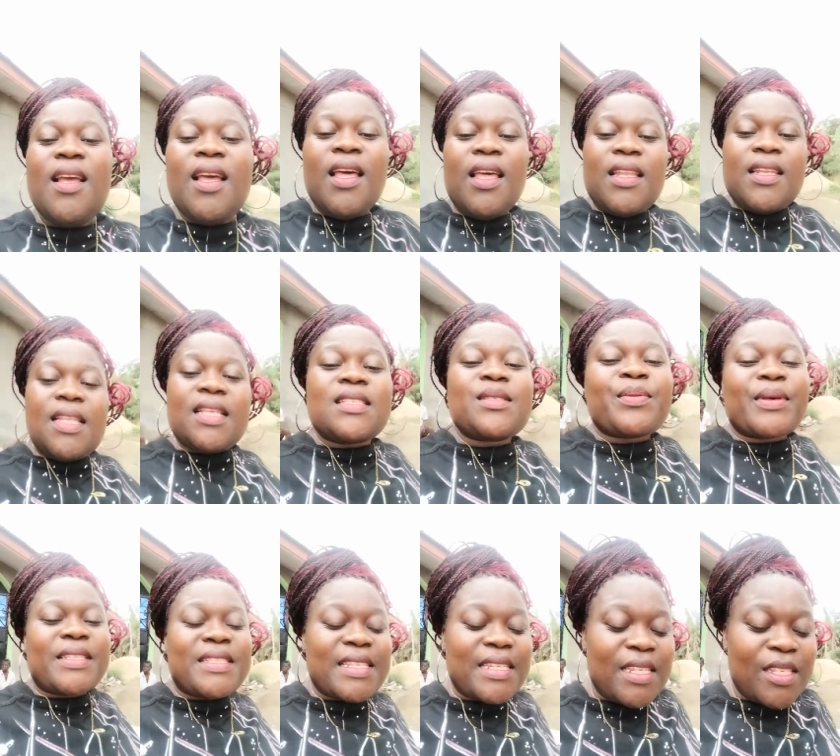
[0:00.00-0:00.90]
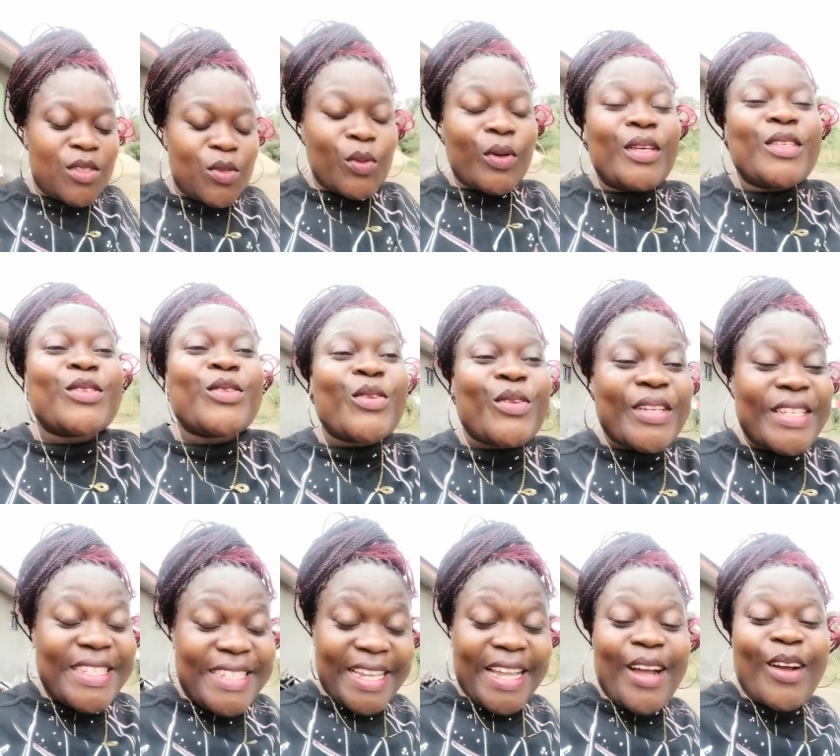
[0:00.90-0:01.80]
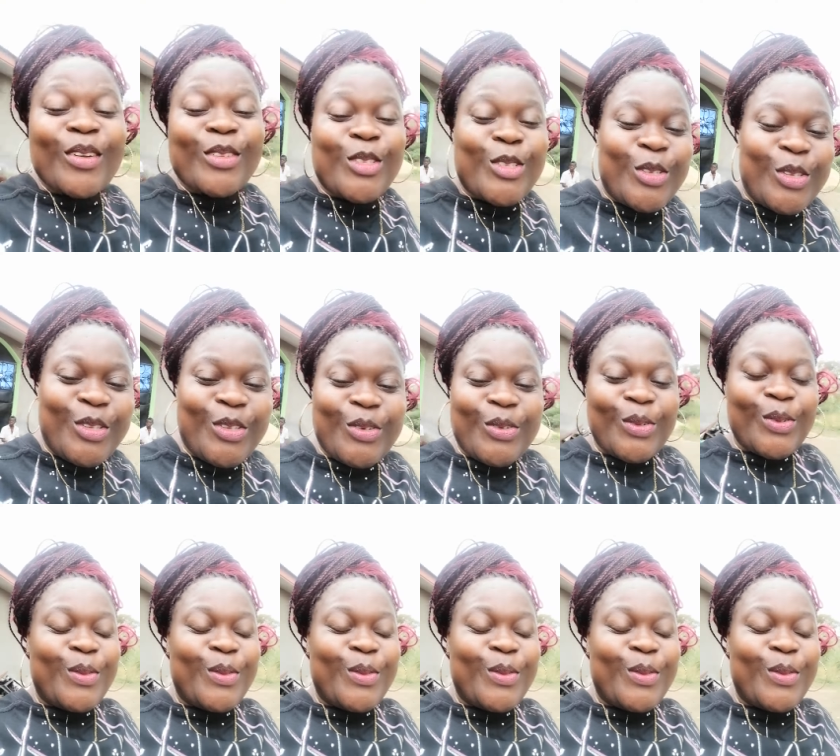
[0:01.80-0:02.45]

This person is going to reach out to you.